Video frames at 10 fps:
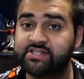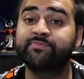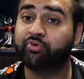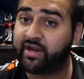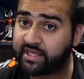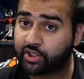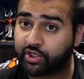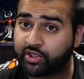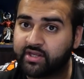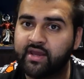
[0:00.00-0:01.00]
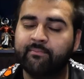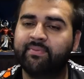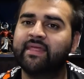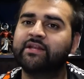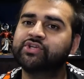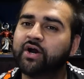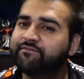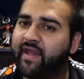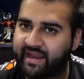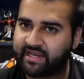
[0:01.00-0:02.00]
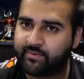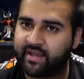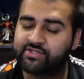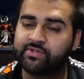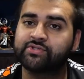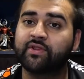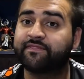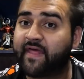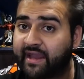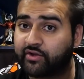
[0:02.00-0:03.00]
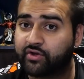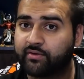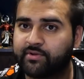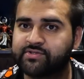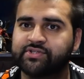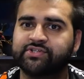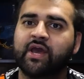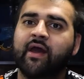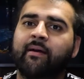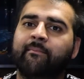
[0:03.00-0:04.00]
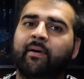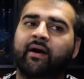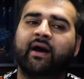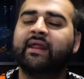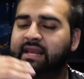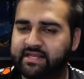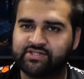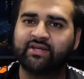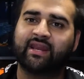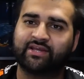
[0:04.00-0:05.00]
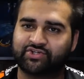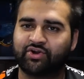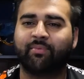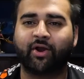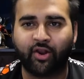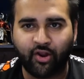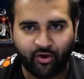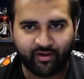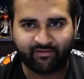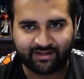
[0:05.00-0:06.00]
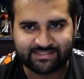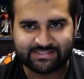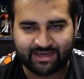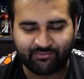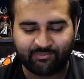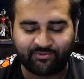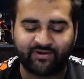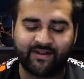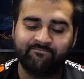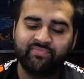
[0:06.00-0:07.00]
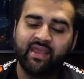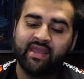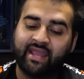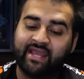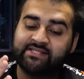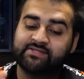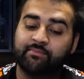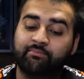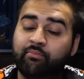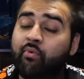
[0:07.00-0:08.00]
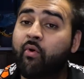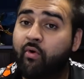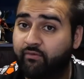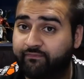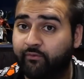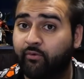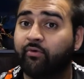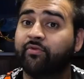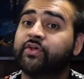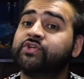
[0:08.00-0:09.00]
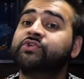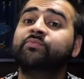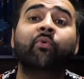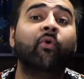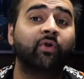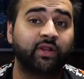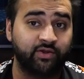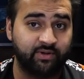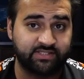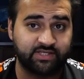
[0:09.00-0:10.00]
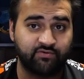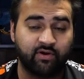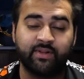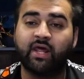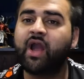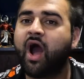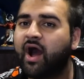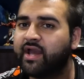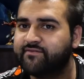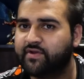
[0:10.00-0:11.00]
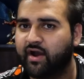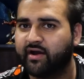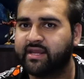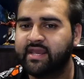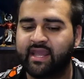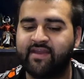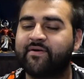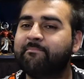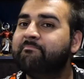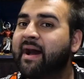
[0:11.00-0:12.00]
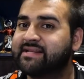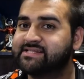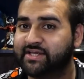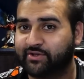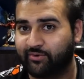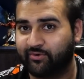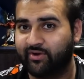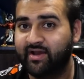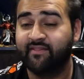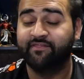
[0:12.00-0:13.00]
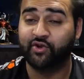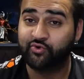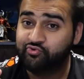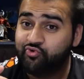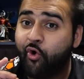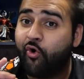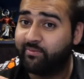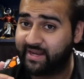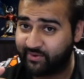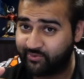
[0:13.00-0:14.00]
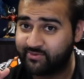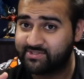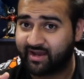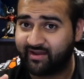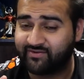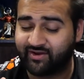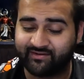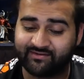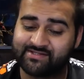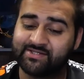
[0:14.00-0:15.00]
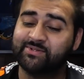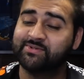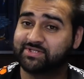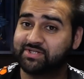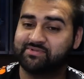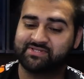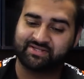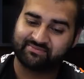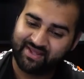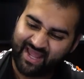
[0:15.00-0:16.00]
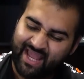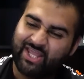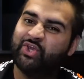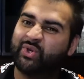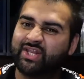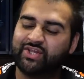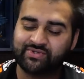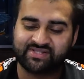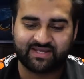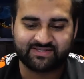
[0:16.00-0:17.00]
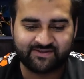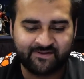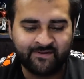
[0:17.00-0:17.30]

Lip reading: It's pretty good, but they're tough anyway, so it's not that good on monsters. Unless you're getting shot by a lot of anti-tank weaponry. It's more for the smaller units in your army, like Hive Guard. If a Manticore that normally wounds Hive Guard on 2s shoots them, you can use this.